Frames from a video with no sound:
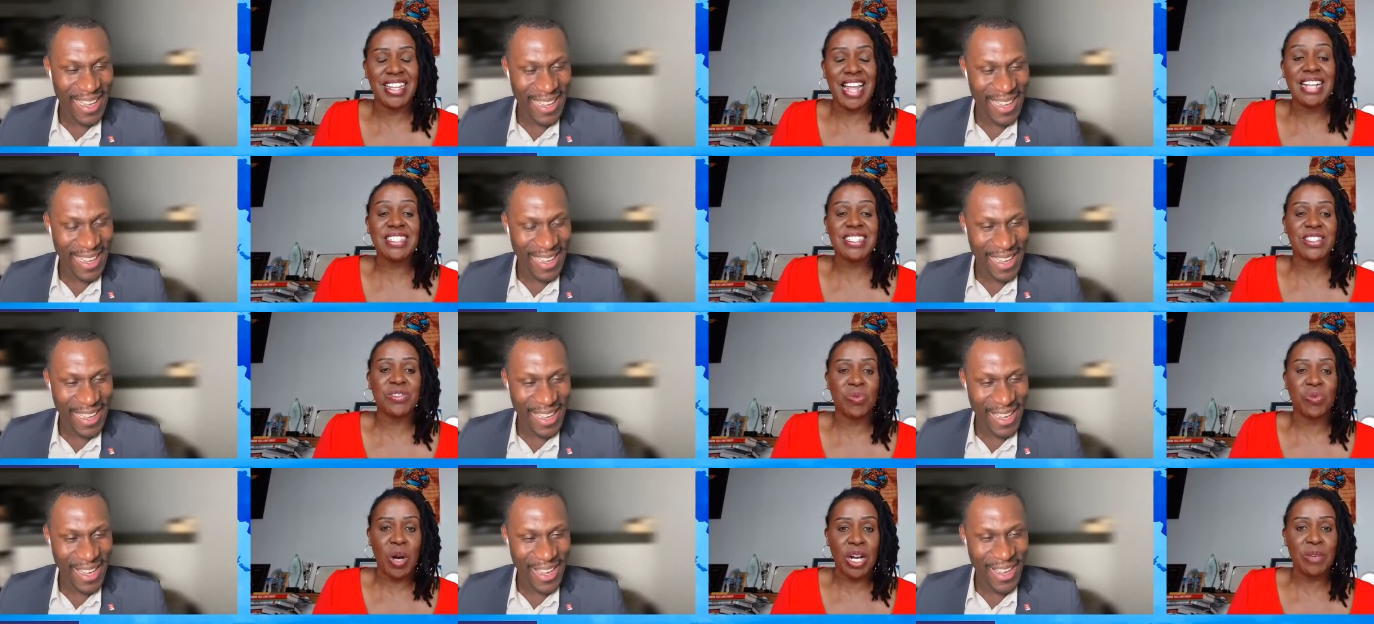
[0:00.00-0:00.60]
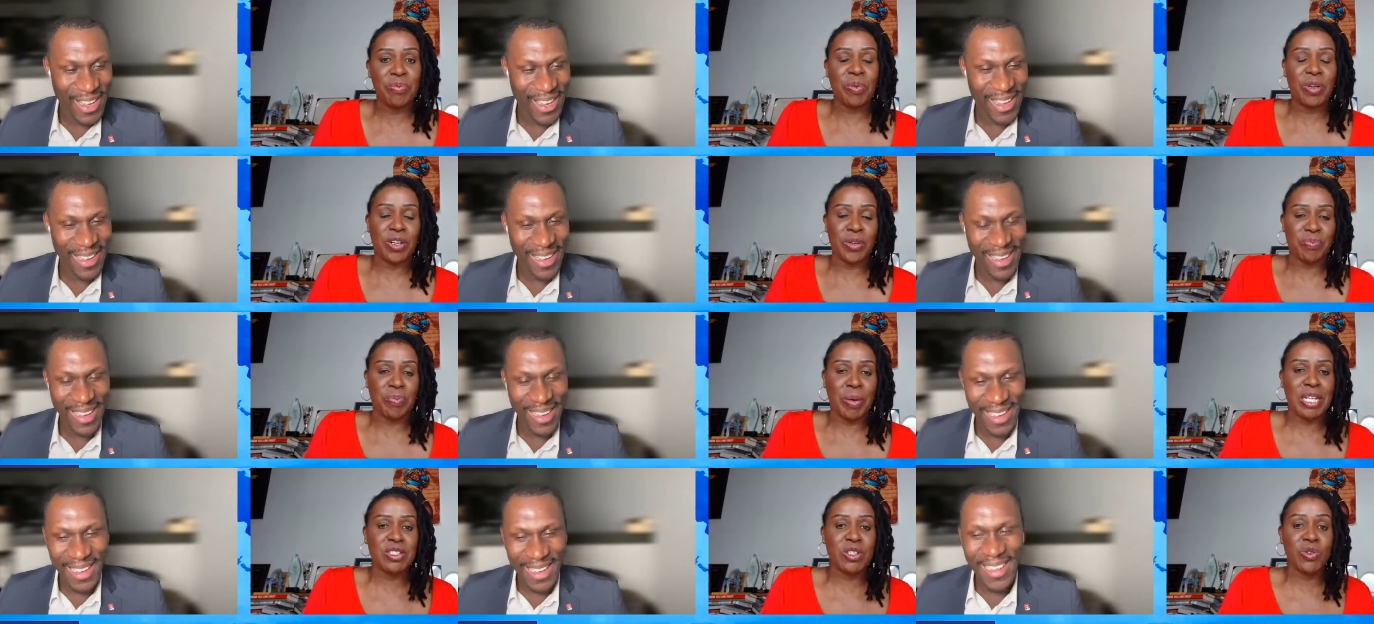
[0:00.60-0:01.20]
Speaker 1: that's one
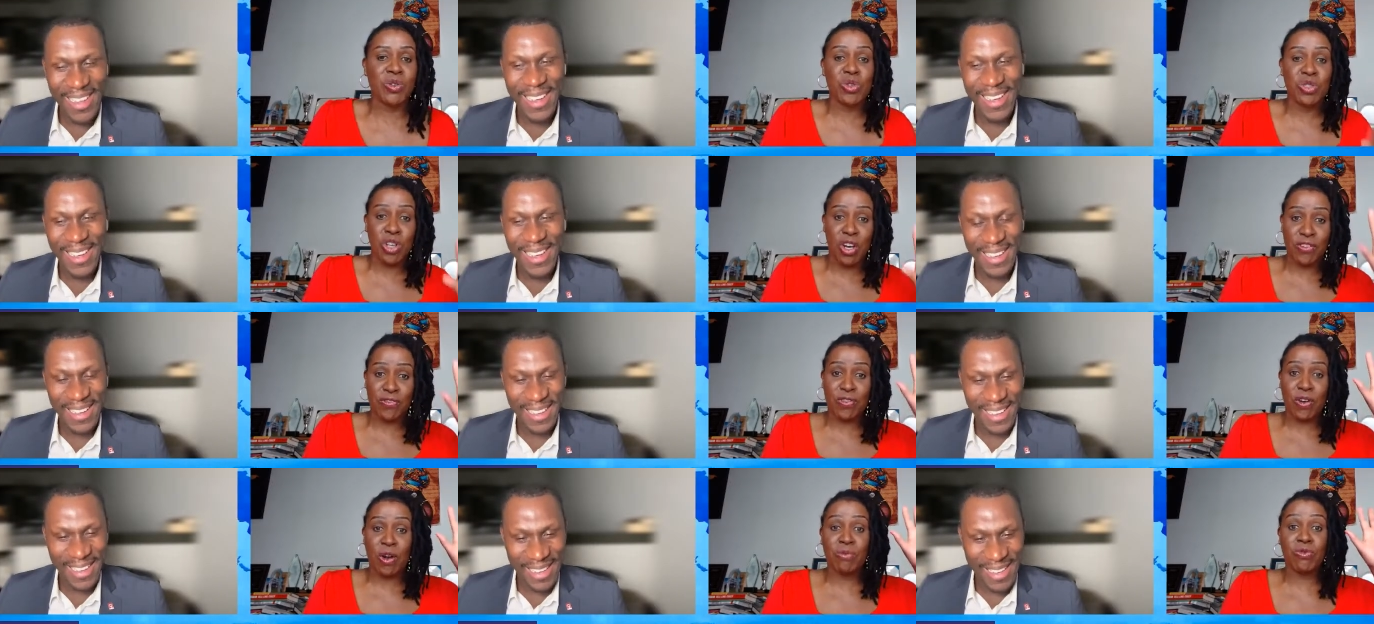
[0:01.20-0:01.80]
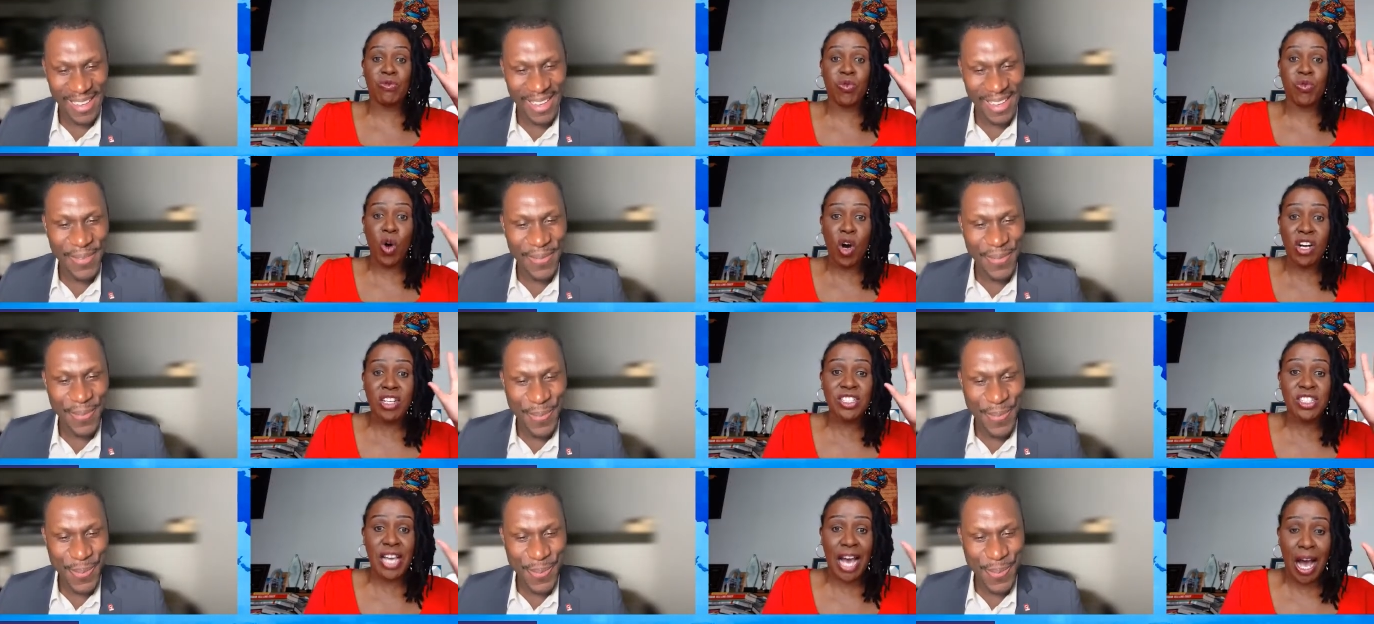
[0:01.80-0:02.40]
person who's gone from
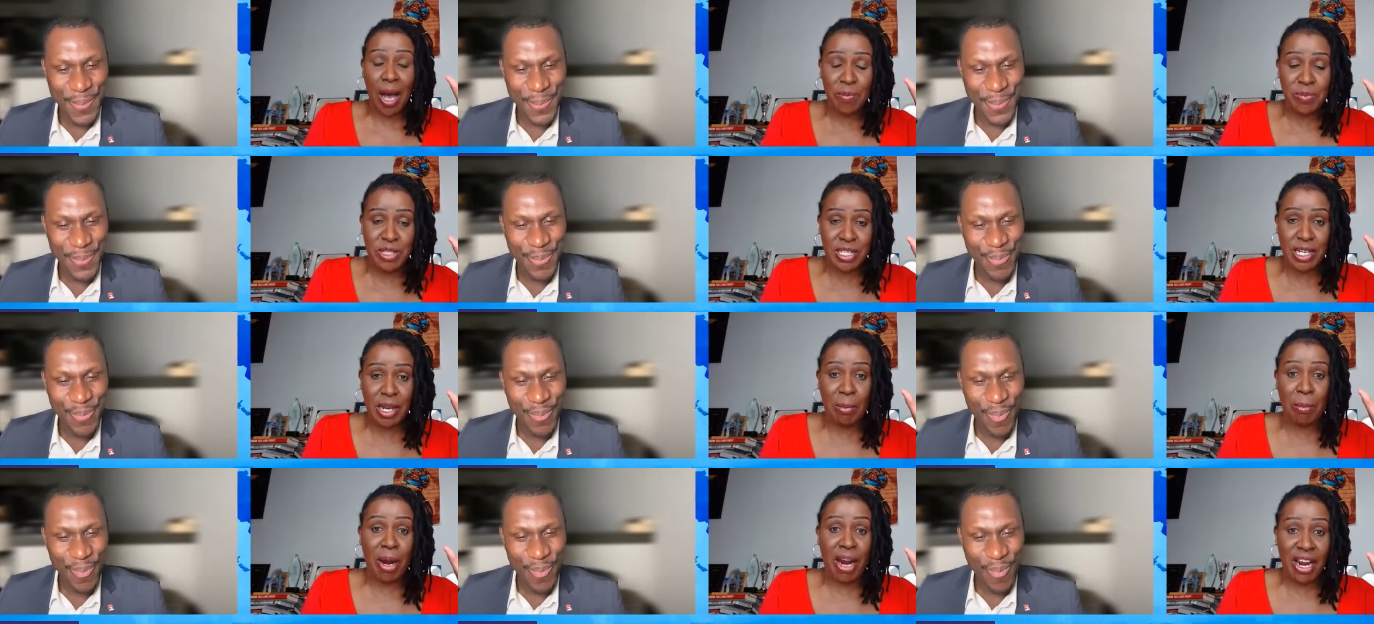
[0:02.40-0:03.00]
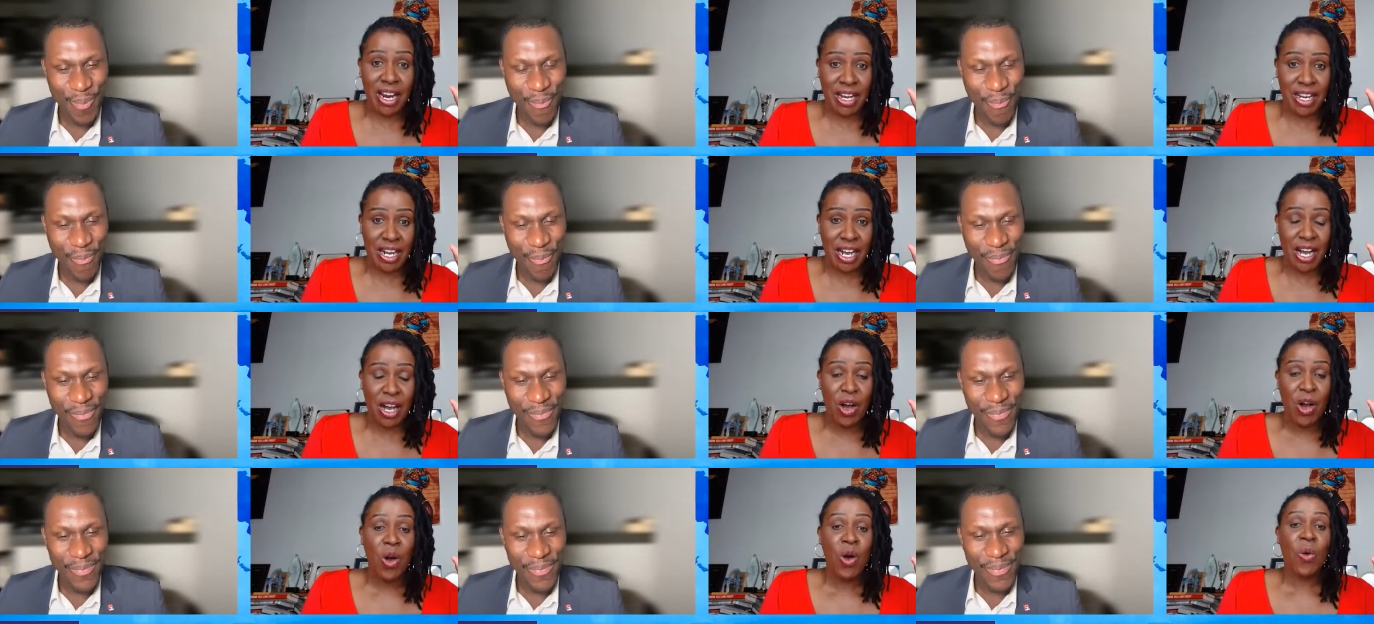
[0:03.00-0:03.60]
four jobs in
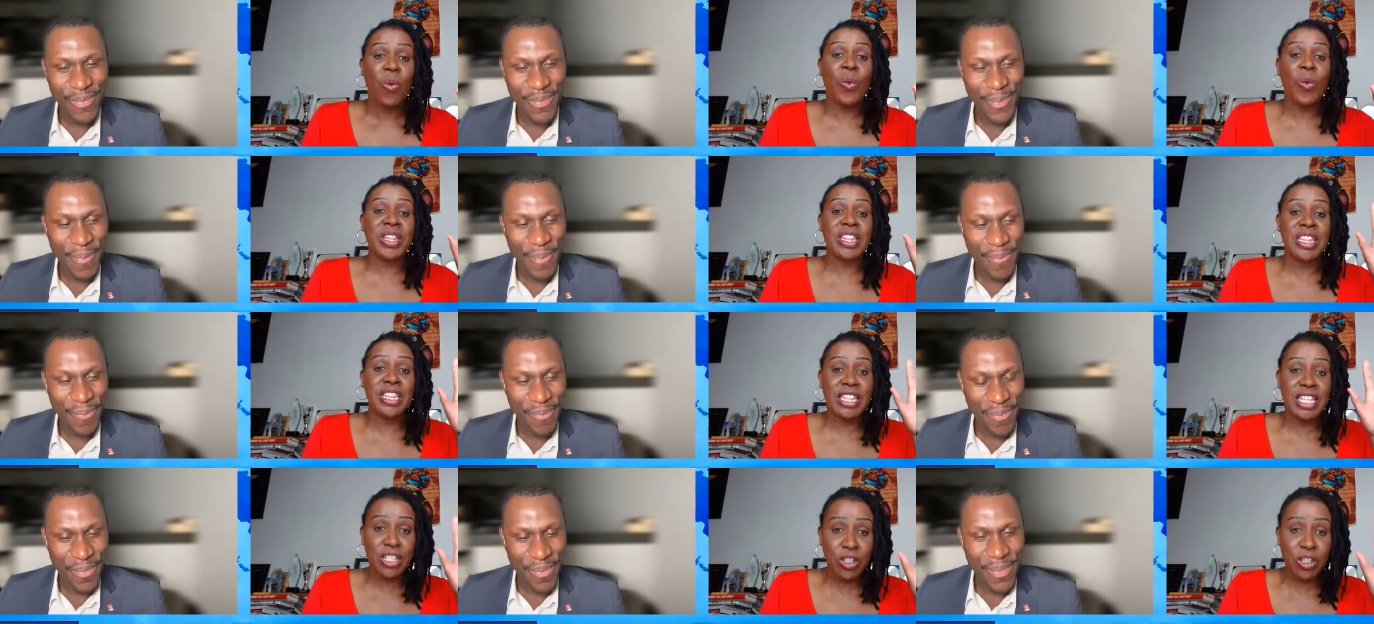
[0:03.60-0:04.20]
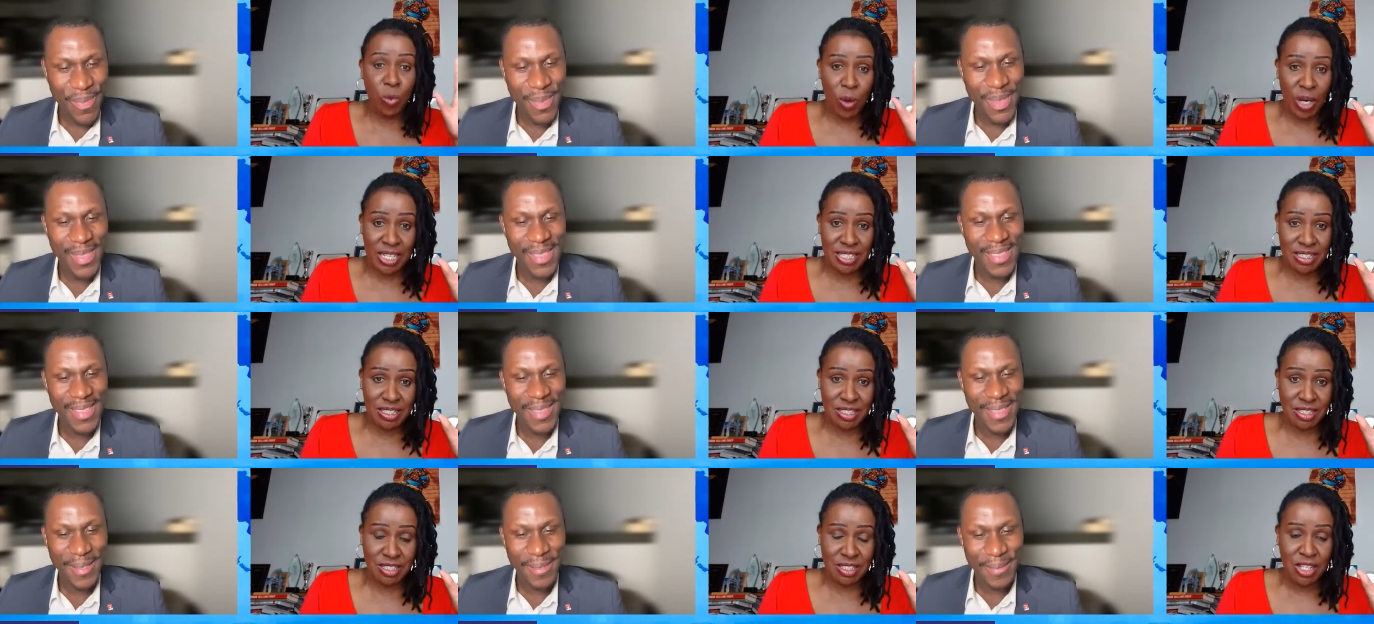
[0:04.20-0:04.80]
America with little
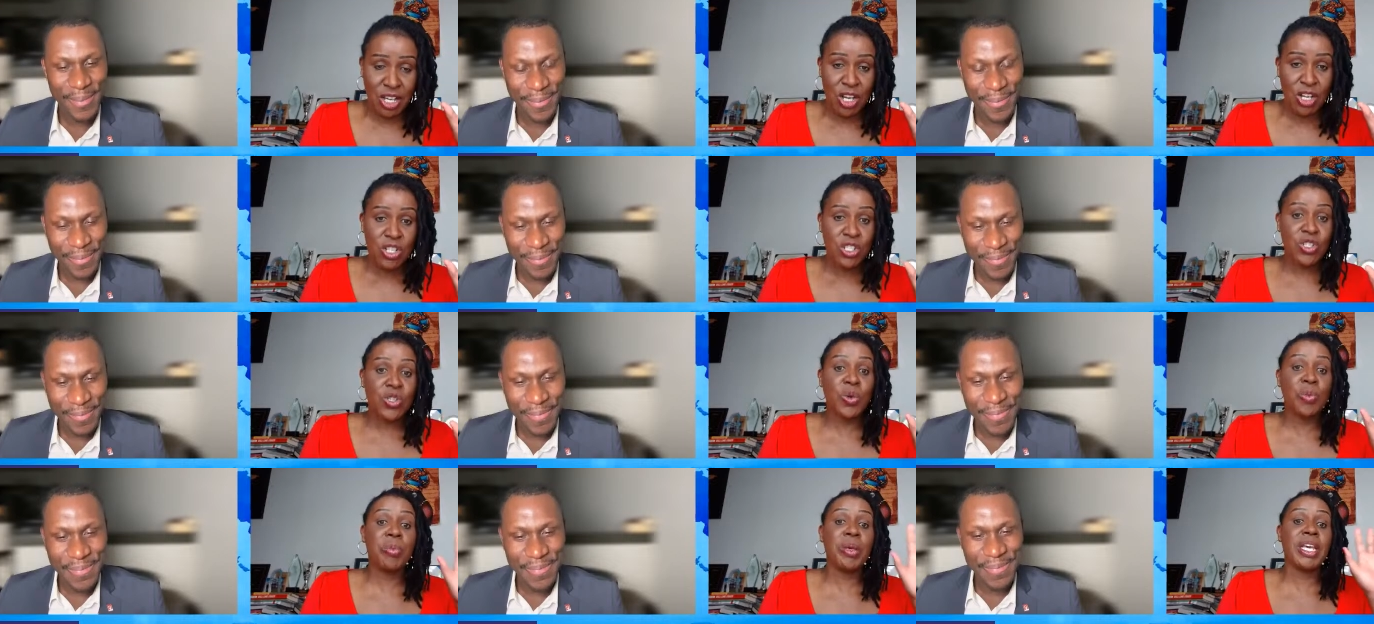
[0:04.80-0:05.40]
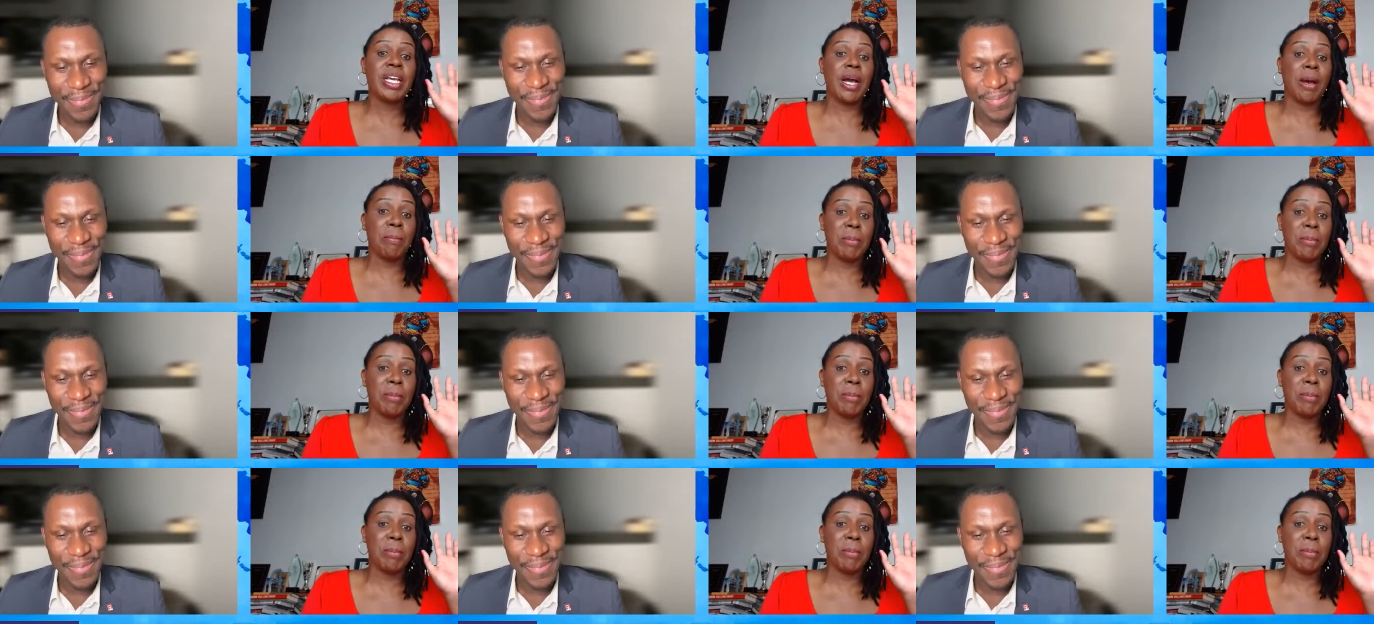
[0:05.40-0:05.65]
ones to being a